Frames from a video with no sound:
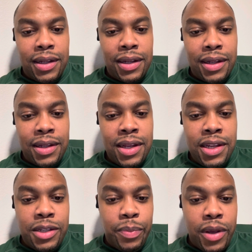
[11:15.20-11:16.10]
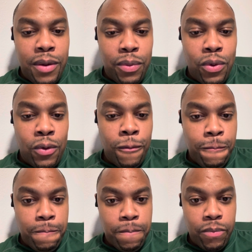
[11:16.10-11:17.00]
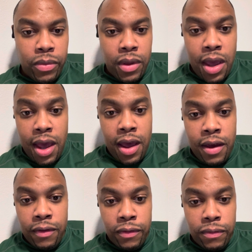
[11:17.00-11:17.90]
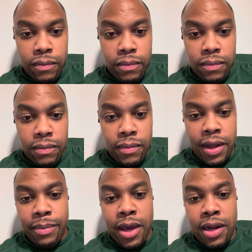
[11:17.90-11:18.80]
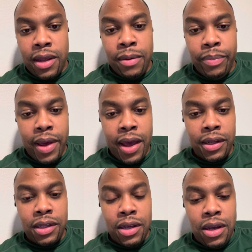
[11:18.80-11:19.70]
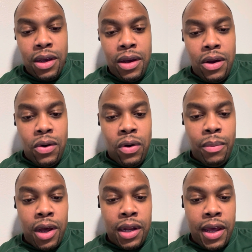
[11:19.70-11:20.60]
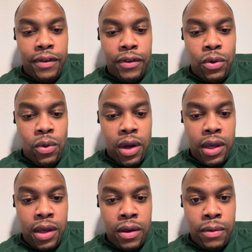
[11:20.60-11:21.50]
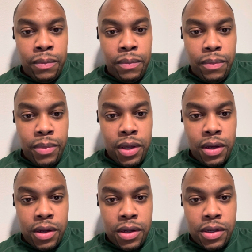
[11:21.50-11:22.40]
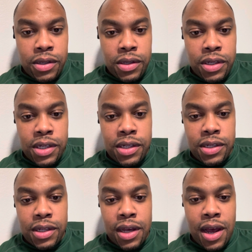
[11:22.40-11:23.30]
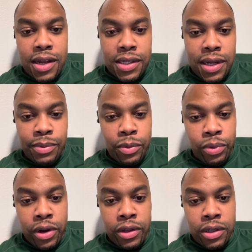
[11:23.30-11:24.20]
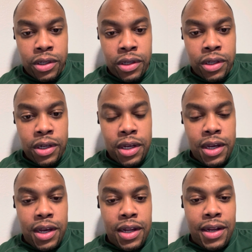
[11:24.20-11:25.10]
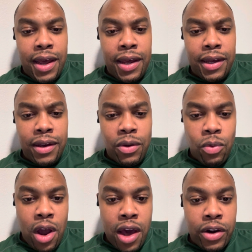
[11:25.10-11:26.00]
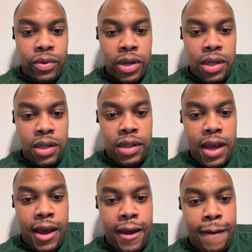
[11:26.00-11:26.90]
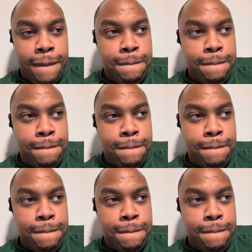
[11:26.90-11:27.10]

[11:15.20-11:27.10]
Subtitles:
these people have like made an impact on my life and who I am, because just the concept of brotherhood, that camaraderie, that